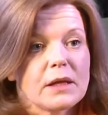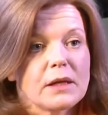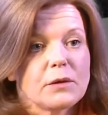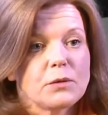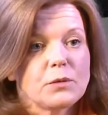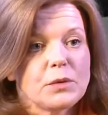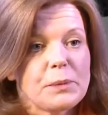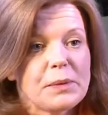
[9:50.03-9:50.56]

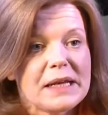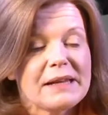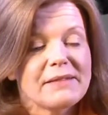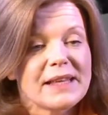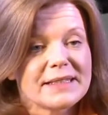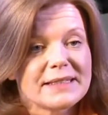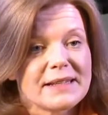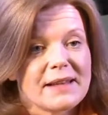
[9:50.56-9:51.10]
We believe
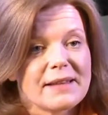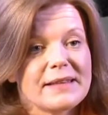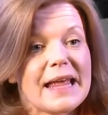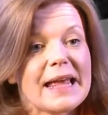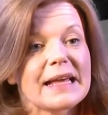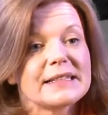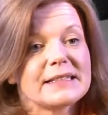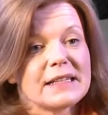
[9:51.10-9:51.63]
that the
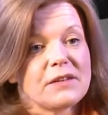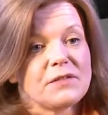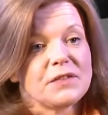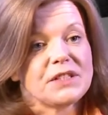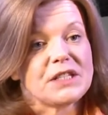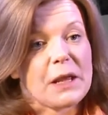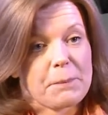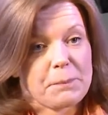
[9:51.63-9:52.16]
negative
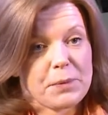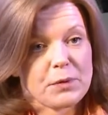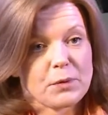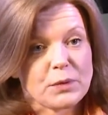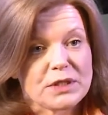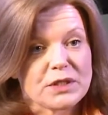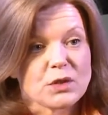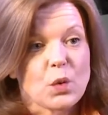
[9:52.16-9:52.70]
dip
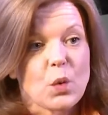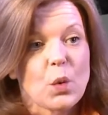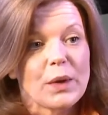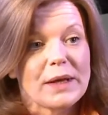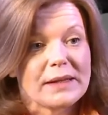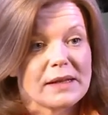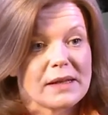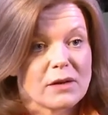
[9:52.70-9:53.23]
we saw
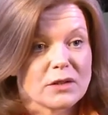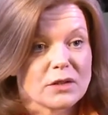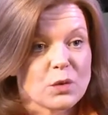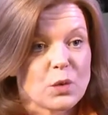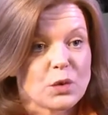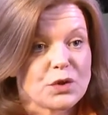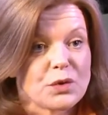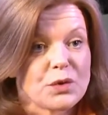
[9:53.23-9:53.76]
in the last
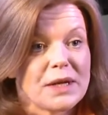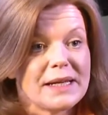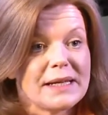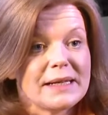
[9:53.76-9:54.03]
quarter